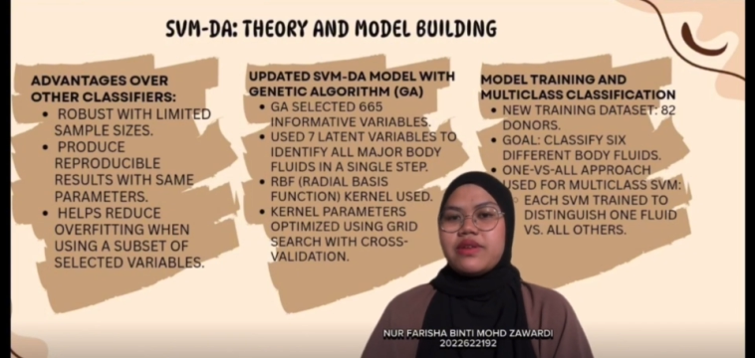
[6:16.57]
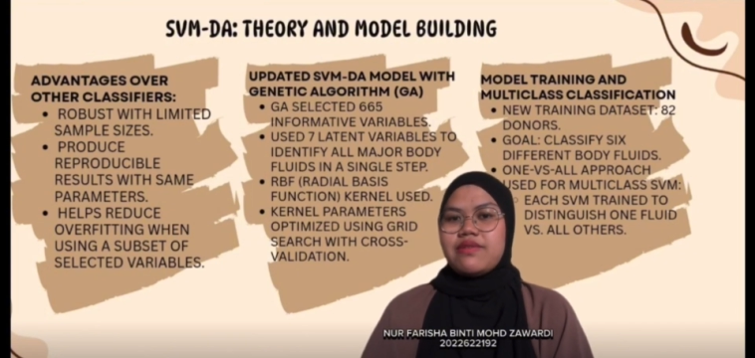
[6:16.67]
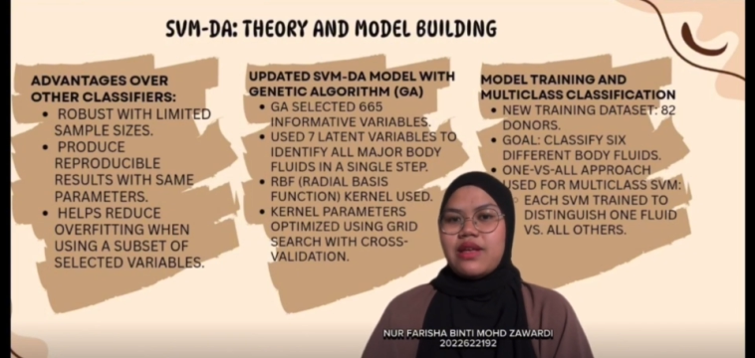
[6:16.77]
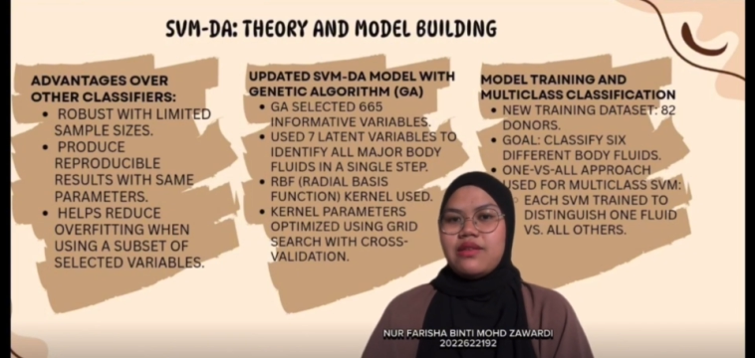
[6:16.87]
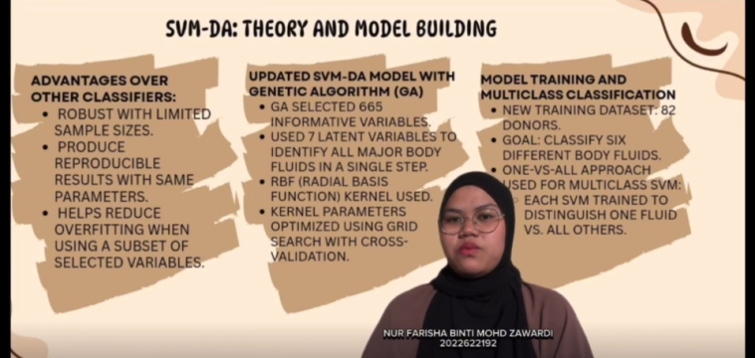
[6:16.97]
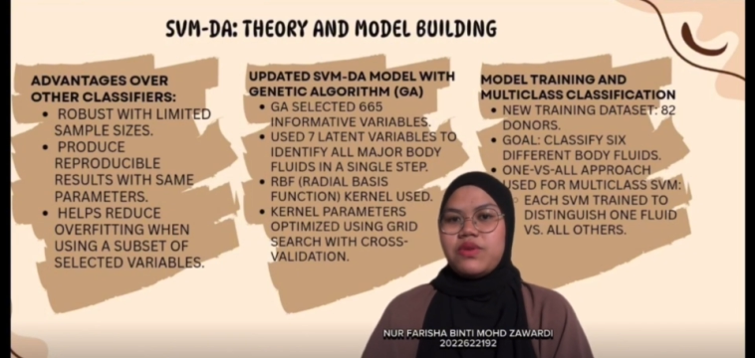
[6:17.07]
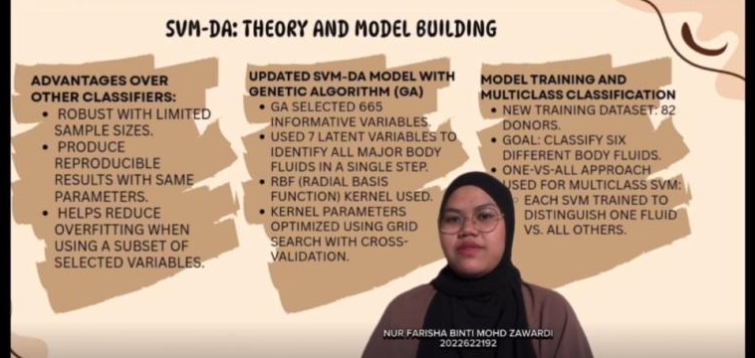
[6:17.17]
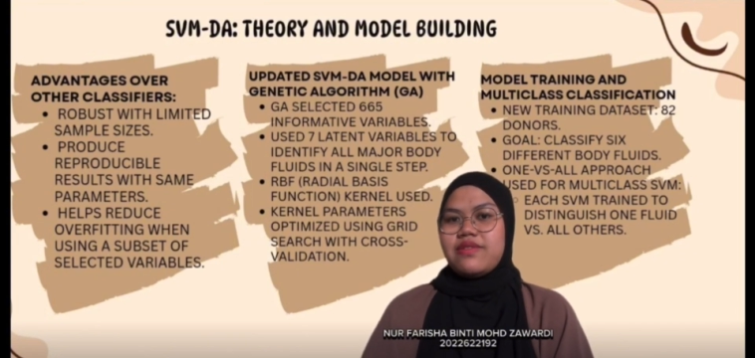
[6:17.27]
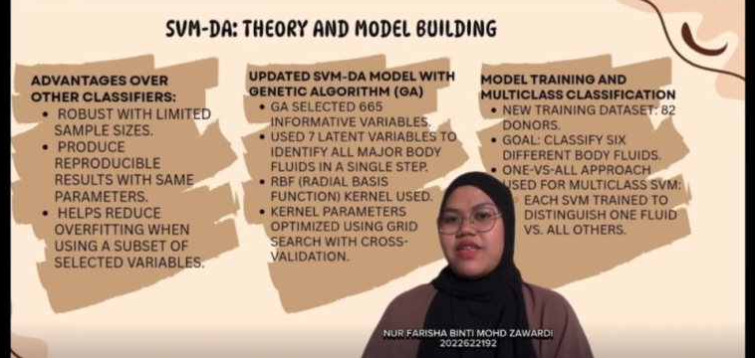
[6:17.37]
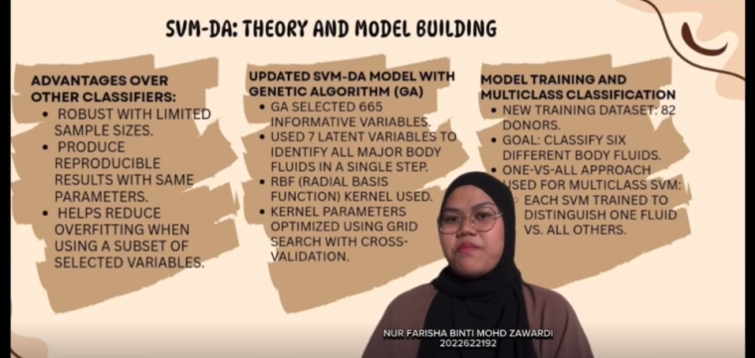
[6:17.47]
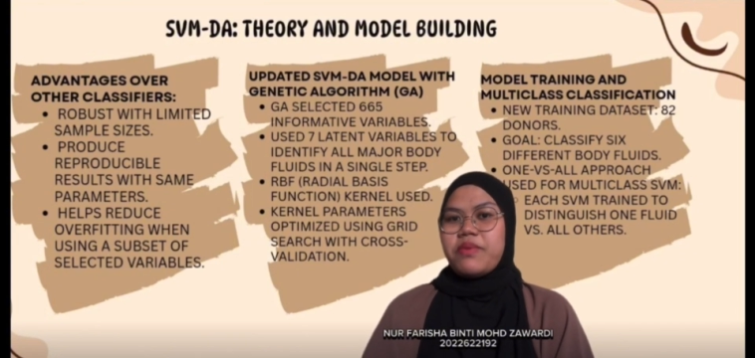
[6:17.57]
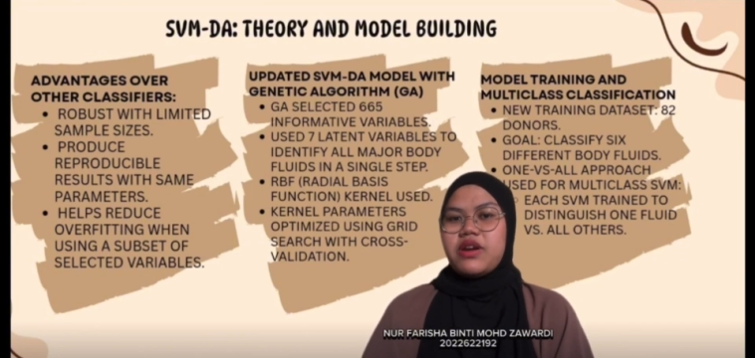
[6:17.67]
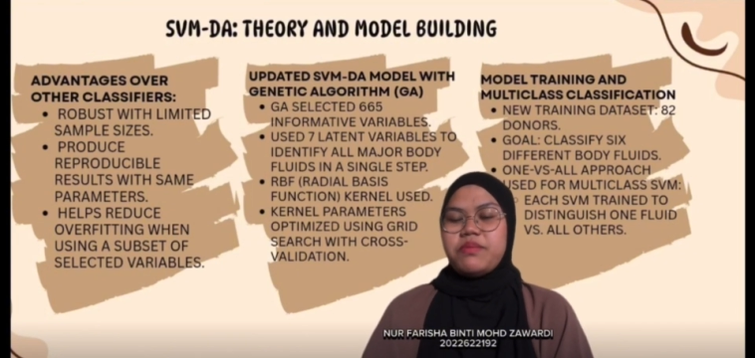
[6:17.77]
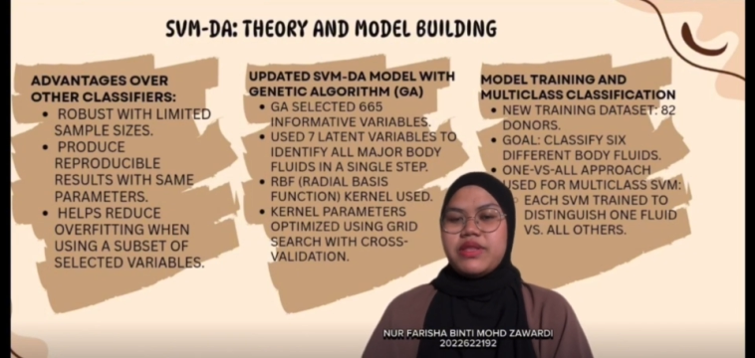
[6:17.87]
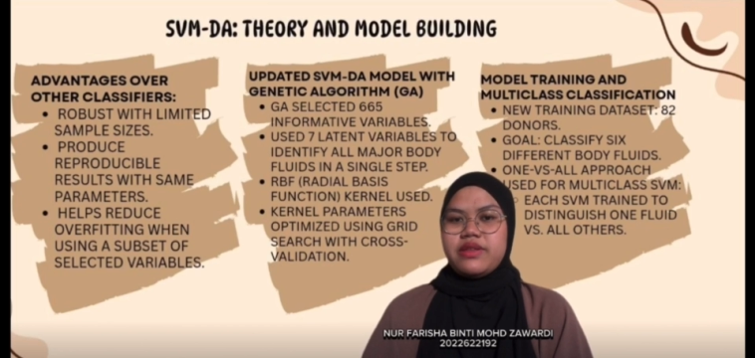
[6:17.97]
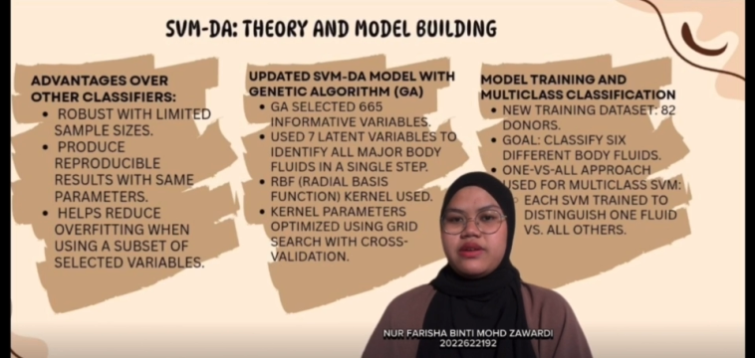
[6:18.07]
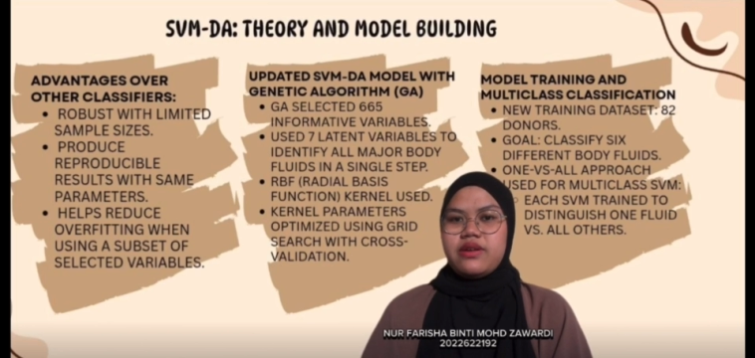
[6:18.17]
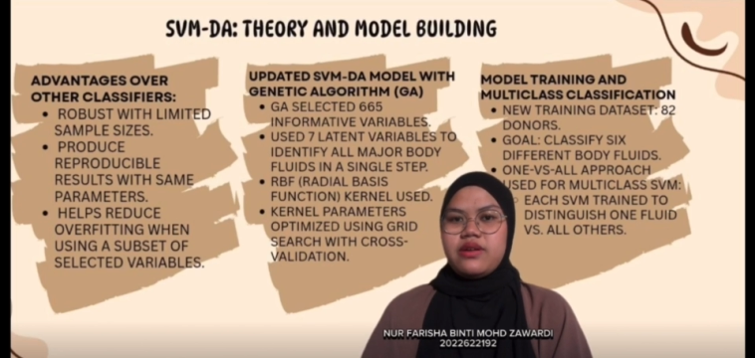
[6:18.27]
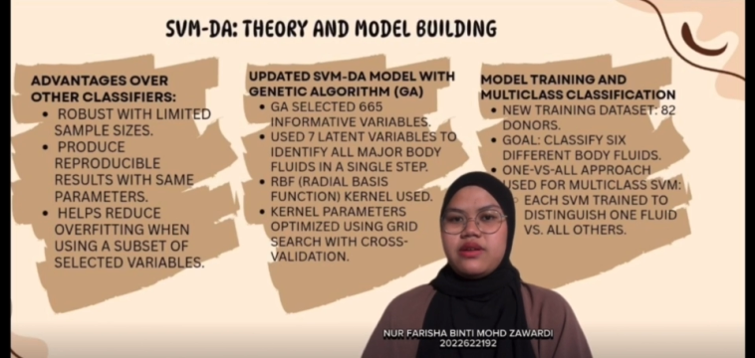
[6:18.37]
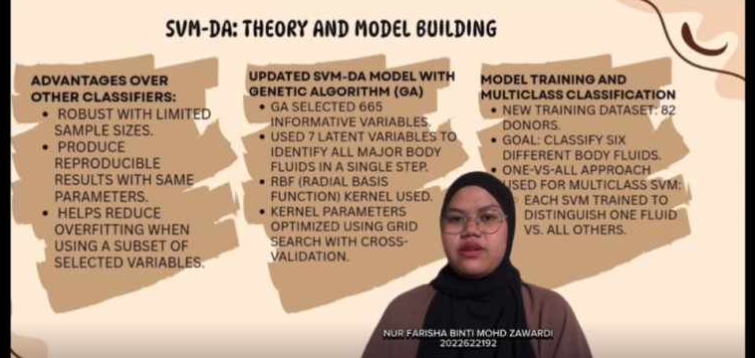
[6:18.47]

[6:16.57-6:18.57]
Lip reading: result with same parameter,